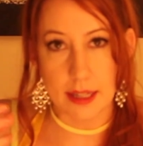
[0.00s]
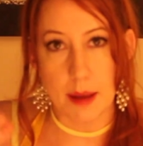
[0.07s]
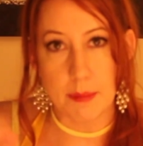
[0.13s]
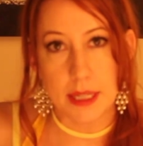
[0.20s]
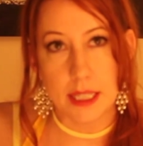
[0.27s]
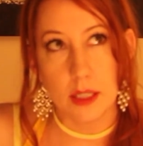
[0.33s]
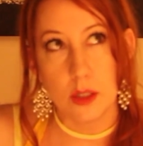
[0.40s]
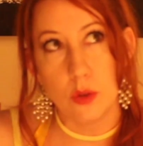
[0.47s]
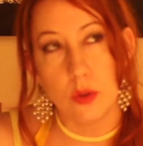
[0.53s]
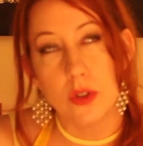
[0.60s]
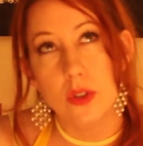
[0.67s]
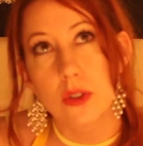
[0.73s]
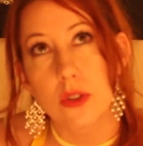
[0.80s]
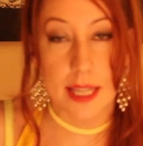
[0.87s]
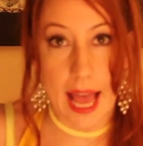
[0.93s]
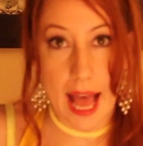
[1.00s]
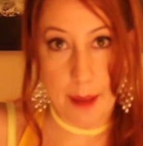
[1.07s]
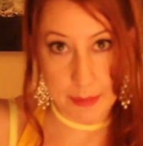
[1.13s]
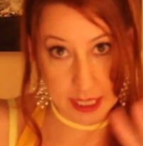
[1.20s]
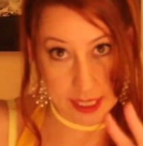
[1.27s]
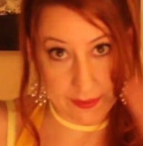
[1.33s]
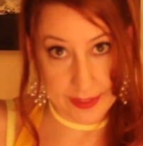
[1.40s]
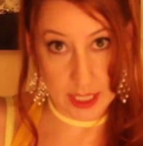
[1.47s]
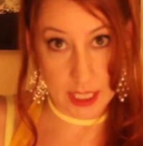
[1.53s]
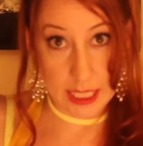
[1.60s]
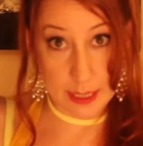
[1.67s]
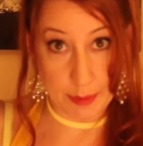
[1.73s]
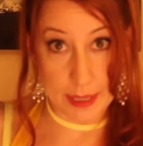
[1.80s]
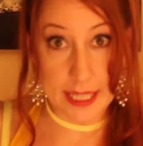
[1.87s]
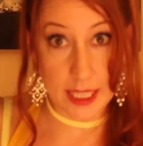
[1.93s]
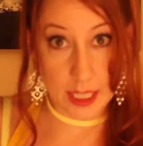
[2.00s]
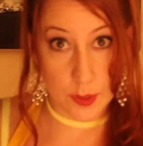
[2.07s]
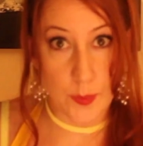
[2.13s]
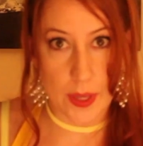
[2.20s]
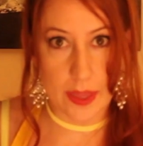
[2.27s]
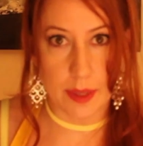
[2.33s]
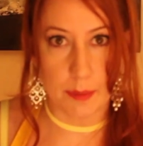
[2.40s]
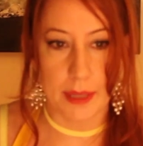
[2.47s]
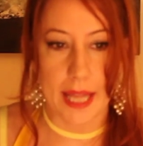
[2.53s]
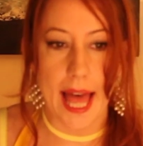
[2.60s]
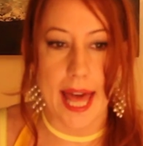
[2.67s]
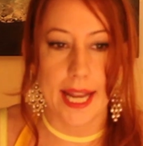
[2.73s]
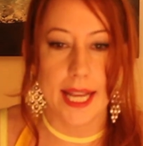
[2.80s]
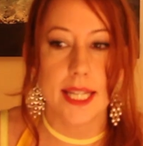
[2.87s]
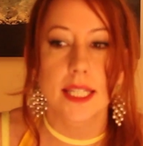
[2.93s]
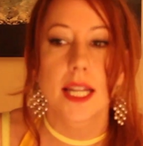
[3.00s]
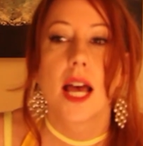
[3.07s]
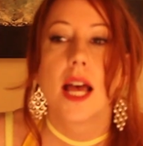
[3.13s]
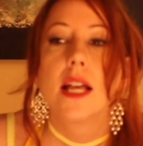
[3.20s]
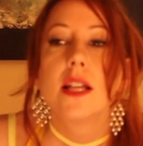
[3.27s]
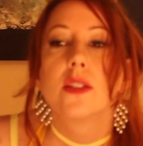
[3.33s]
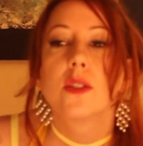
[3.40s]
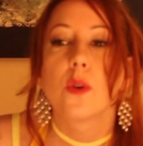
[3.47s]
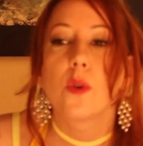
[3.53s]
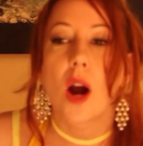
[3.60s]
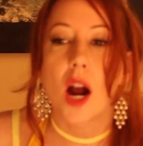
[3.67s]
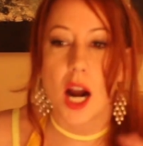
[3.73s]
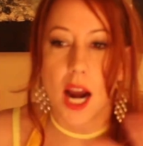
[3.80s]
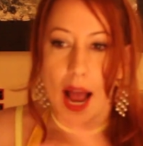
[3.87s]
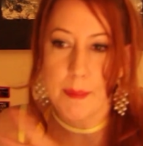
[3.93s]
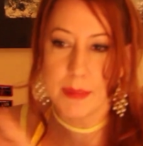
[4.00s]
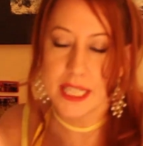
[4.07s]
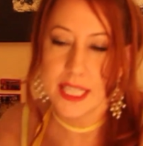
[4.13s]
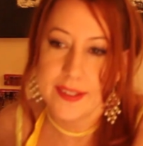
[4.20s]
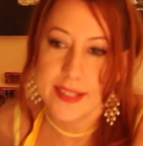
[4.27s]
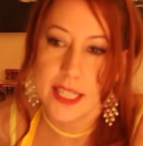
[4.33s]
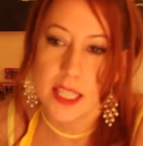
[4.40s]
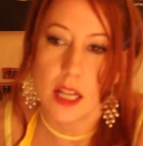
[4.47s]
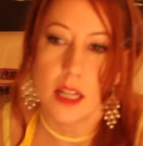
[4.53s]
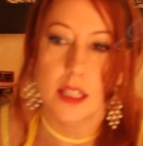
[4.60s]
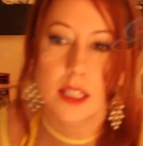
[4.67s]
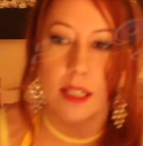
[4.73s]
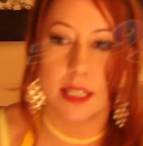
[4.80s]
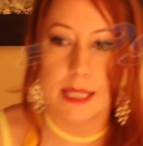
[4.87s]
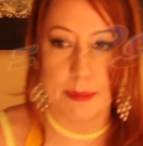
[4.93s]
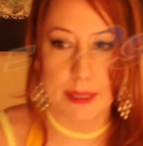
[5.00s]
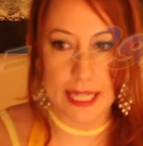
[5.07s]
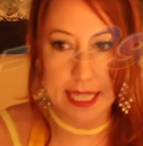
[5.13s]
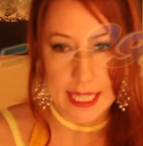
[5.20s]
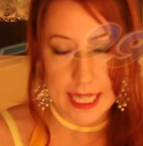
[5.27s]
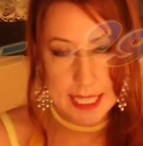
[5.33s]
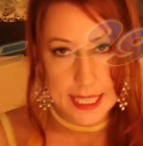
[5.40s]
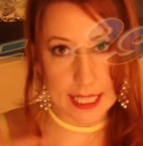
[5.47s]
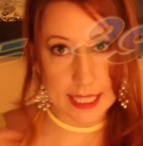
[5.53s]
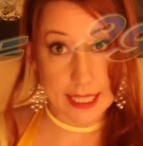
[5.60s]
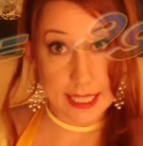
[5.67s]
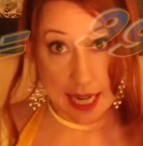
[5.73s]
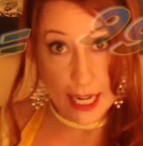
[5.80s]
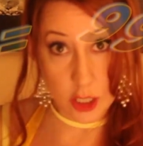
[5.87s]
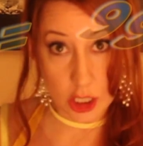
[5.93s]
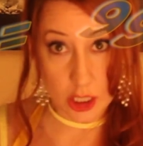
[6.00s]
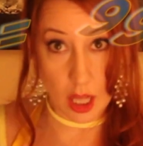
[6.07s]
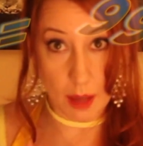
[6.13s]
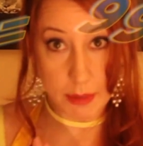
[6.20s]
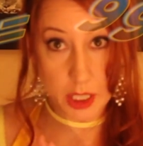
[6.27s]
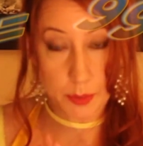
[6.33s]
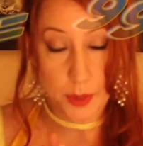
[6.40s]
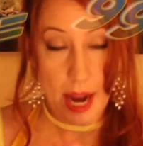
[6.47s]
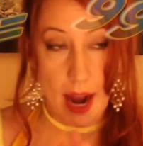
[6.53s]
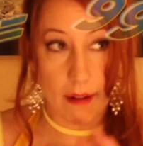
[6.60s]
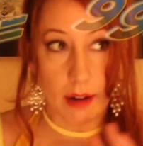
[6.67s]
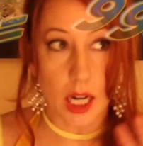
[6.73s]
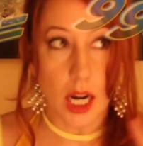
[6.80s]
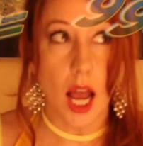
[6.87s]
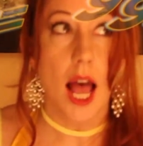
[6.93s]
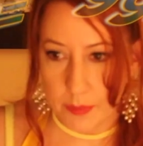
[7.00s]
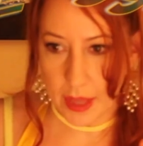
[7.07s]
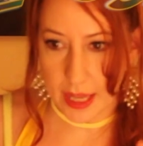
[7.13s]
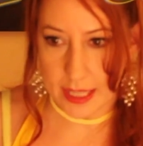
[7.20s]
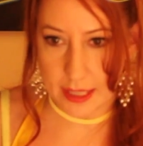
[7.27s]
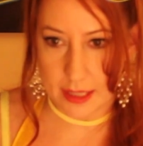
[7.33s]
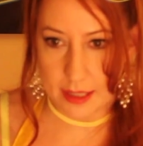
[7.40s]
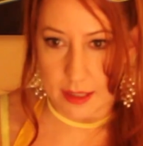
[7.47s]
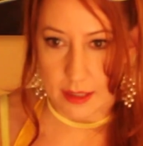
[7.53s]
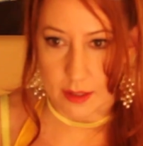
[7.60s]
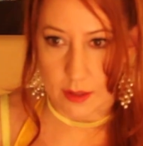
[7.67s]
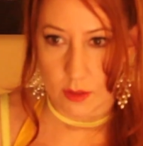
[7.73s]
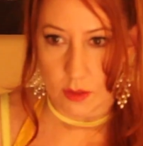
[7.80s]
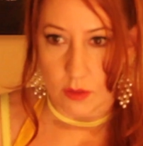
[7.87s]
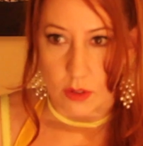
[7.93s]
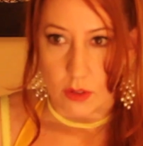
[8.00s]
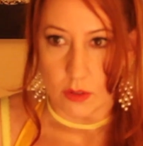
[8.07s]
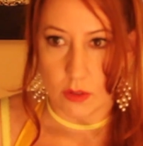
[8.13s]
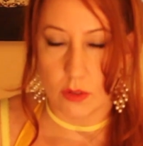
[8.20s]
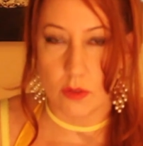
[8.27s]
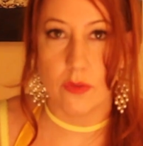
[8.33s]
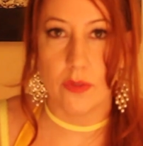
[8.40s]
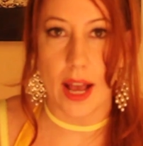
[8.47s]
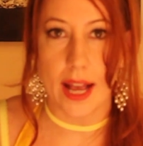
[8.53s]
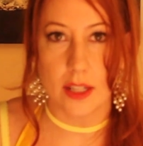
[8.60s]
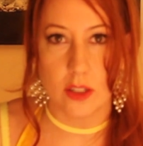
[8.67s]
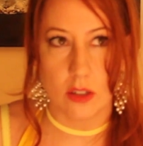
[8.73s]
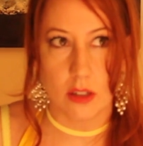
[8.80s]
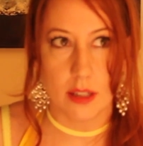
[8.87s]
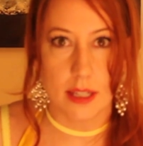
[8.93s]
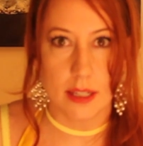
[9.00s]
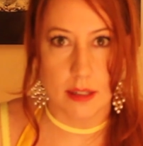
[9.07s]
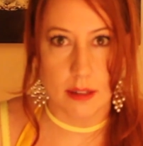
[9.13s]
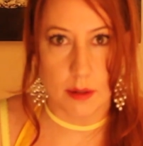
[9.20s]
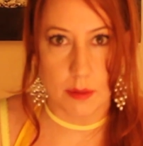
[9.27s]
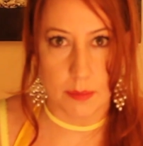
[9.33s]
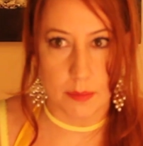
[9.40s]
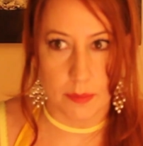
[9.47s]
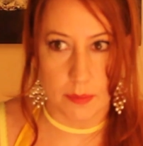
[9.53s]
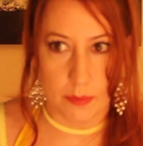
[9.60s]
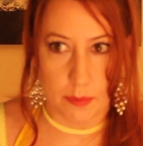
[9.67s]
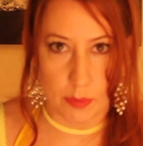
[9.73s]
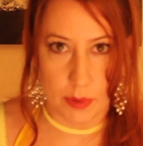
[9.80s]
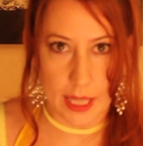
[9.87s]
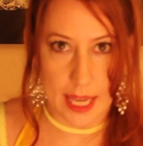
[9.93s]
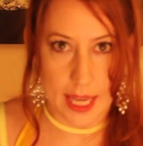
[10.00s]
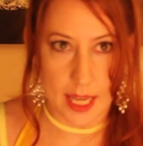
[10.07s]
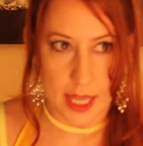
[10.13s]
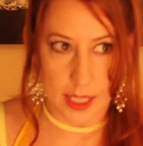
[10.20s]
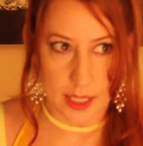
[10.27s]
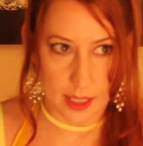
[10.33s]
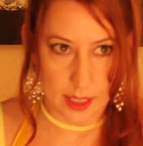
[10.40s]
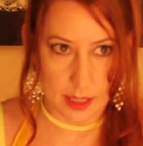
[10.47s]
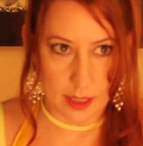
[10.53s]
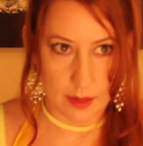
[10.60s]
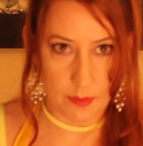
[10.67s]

coming loose. The atmosphere spins with the planet. So our atmosphere is also spinning at 1600 kilometers per hour. That's faster than planes.